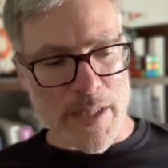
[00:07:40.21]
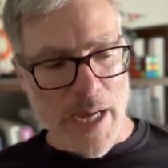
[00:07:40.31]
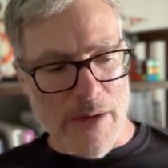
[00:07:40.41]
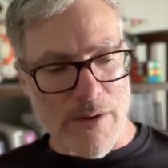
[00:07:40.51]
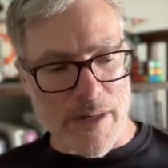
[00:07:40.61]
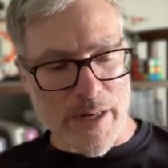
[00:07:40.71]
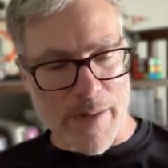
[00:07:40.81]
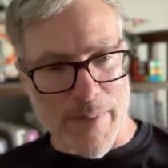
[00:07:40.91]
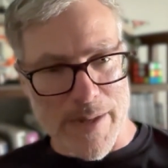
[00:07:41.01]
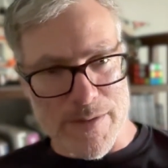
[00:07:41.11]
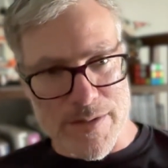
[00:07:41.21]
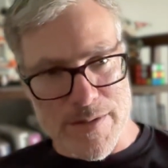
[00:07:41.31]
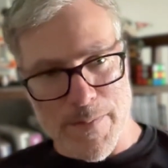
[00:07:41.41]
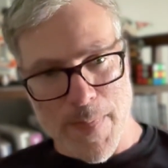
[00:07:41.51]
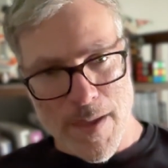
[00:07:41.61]
In the Adirondack
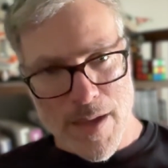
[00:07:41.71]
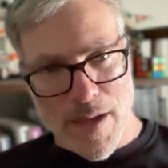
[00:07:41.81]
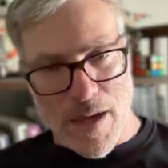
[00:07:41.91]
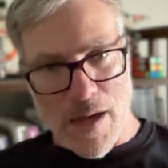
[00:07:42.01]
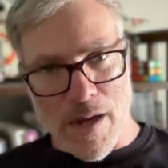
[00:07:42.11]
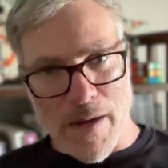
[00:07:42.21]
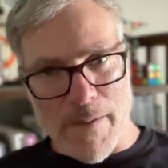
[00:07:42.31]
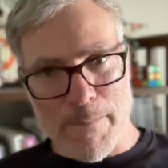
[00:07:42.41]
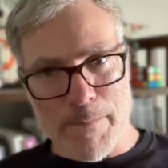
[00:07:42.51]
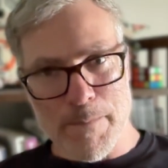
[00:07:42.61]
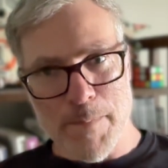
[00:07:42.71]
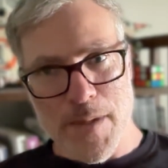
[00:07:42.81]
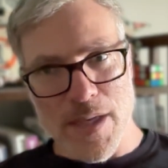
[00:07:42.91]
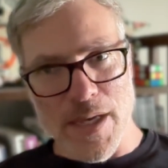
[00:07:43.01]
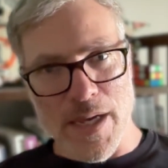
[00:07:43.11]
Mountains. Um,
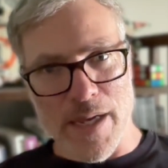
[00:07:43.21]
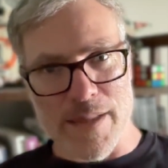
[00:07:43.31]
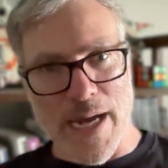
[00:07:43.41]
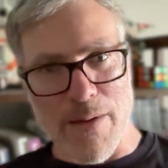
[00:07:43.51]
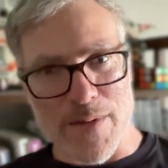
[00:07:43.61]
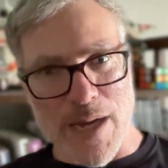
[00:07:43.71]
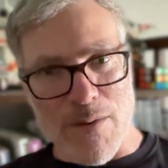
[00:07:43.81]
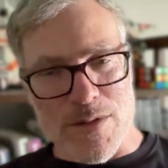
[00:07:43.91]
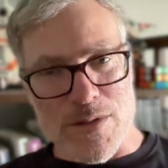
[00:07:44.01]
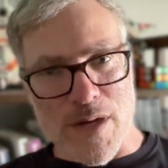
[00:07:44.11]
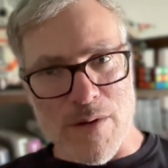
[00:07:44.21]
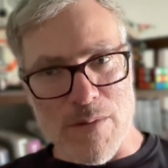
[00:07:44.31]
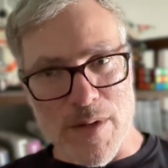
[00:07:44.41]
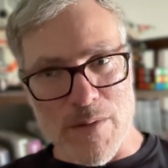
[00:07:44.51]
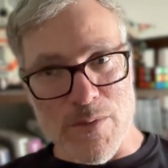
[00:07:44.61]
and that was
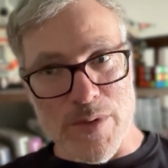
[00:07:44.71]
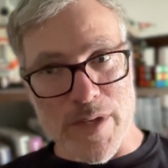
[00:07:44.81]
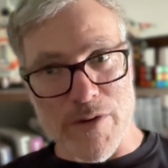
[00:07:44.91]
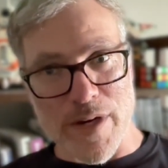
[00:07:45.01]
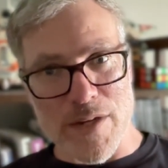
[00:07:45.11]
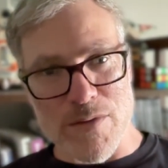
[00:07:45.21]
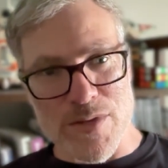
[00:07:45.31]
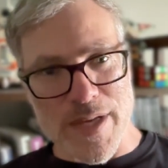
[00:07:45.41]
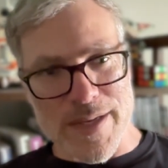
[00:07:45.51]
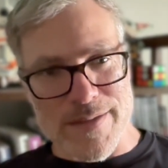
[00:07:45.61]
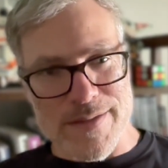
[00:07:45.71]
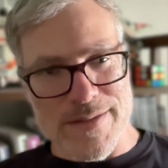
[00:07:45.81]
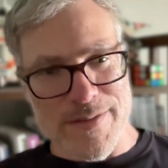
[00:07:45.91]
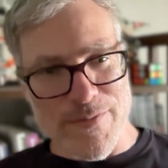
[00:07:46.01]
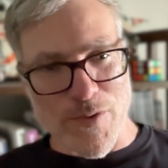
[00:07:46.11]
a really great use
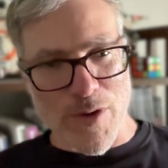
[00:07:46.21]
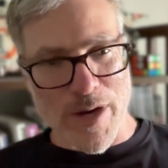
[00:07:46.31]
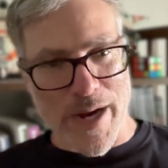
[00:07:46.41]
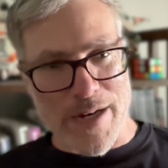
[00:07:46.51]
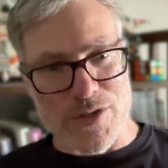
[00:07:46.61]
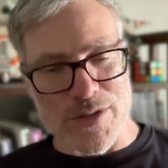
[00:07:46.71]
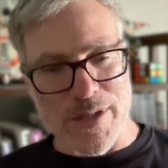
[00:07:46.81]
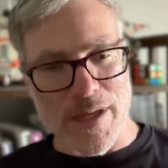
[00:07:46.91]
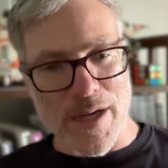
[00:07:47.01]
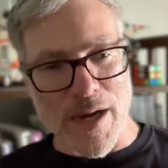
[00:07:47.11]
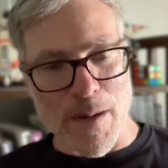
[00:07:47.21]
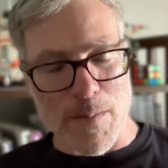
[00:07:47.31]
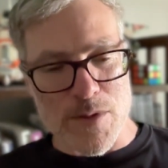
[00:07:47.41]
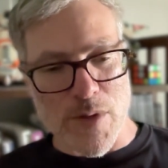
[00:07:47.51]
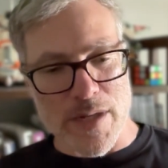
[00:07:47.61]
case for it actually.
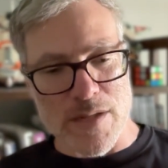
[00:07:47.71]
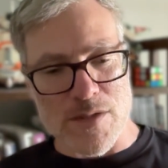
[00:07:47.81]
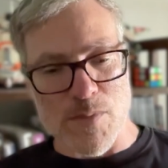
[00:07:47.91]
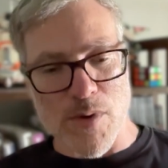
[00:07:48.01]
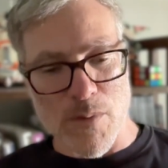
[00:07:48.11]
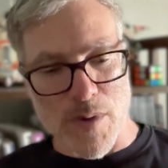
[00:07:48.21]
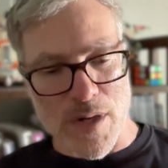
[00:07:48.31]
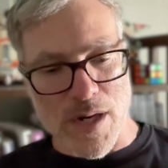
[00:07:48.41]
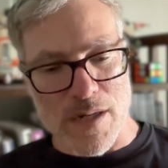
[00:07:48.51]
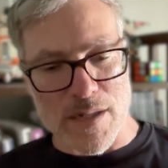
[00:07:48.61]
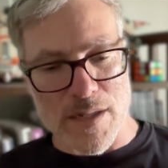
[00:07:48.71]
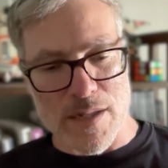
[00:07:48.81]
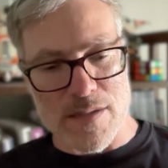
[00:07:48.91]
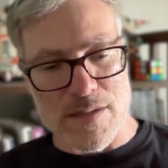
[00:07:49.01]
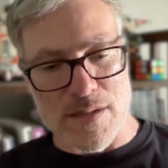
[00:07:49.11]
So I did some more work on
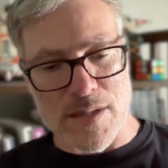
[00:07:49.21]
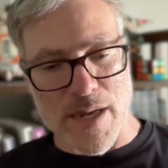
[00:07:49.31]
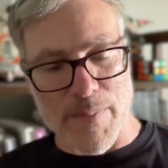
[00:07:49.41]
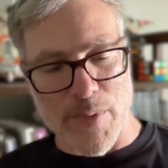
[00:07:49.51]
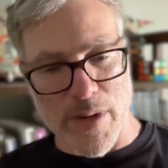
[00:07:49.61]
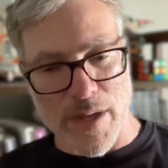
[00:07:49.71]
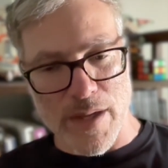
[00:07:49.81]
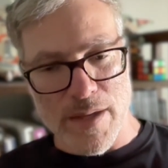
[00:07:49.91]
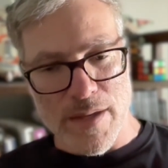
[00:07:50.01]
Kixx at that point,